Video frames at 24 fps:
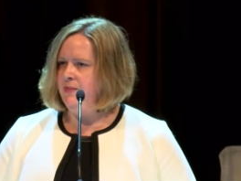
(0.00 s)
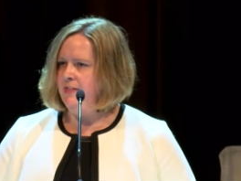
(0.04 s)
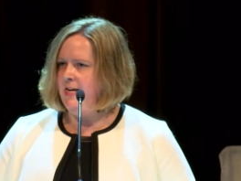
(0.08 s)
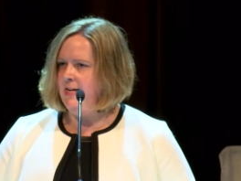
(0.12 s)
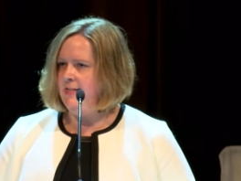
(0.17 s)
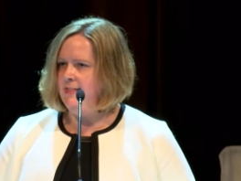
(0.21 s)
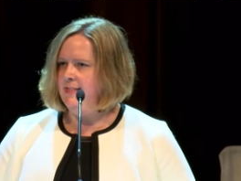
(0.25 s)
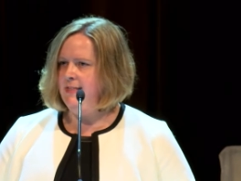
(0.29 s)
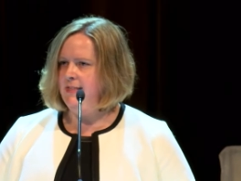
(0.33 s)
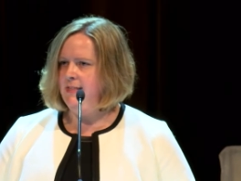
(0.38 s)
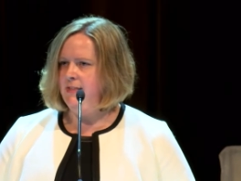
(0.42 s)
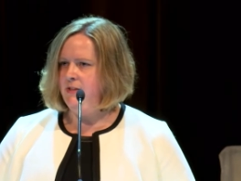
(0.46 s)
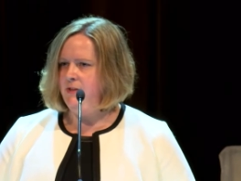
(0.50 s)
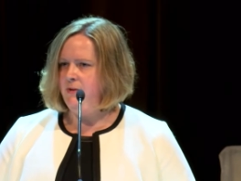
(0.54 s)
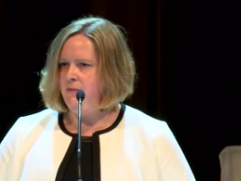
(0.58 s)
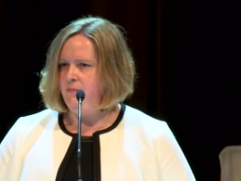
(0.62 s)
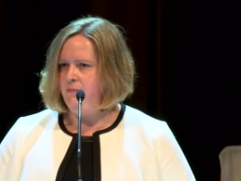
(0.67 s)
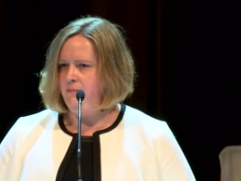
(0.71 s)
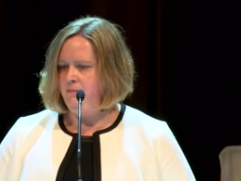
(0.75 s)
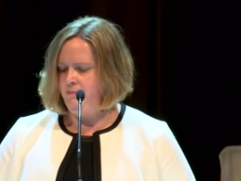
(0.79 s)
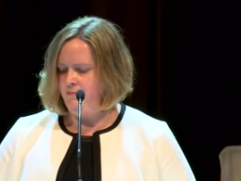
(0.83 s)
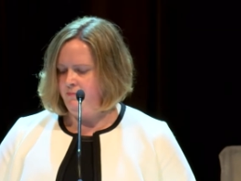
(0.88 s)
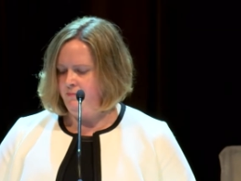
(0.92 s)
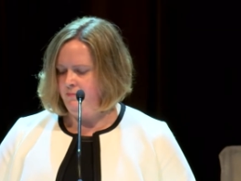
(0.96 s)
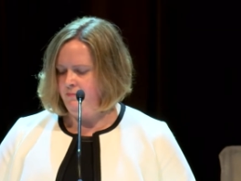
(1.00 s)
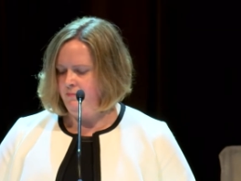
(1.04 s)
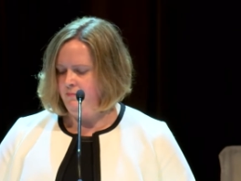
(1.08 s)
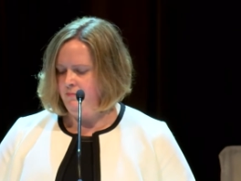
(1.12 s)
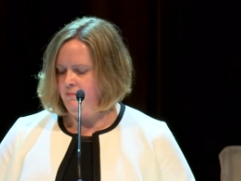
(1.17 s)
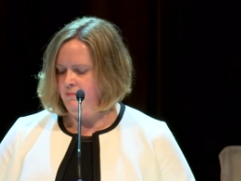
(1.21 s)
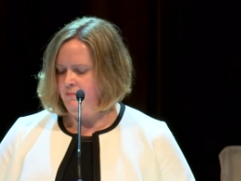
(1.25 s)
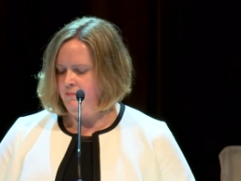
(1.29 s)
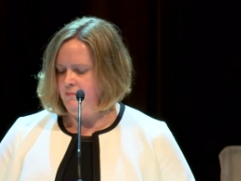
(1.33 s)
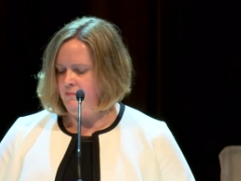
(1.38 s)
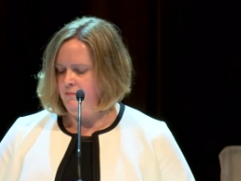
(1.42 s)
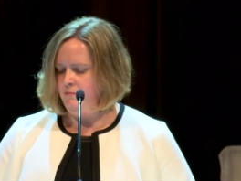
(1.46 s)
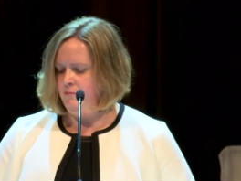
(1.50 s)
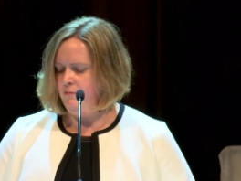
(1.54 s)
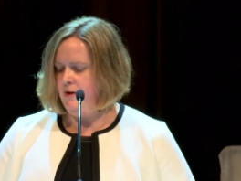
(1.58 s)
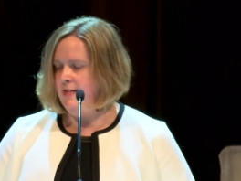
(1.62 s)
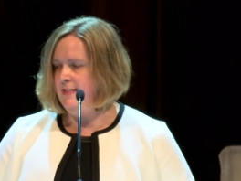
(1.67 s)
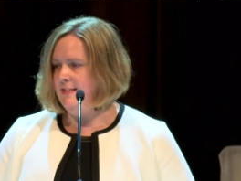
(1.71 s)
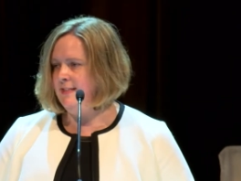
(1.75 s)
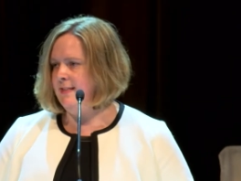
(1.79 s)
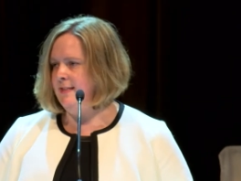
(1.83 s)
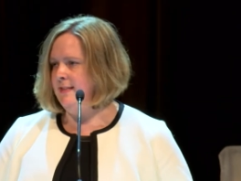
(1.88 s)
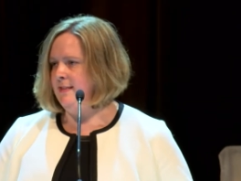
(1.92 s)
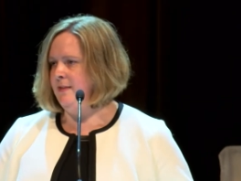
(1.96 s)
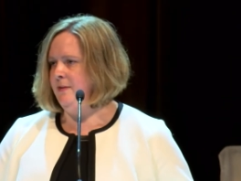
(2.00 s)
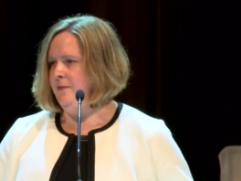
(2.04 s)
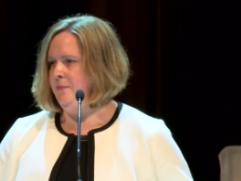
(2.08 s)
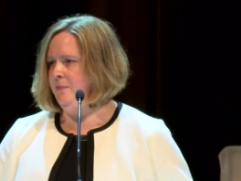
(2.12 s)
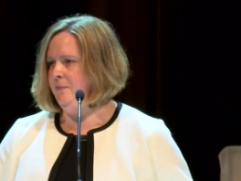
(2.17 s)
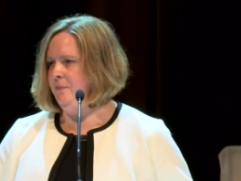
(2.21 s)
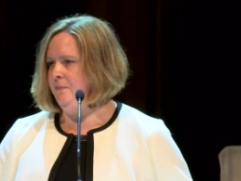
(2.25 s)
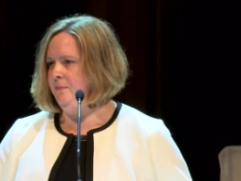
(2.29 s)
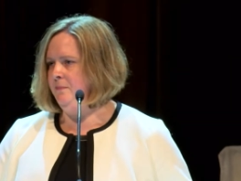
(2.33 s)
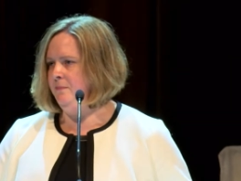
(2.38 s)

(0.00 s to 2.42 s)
sexism, racism,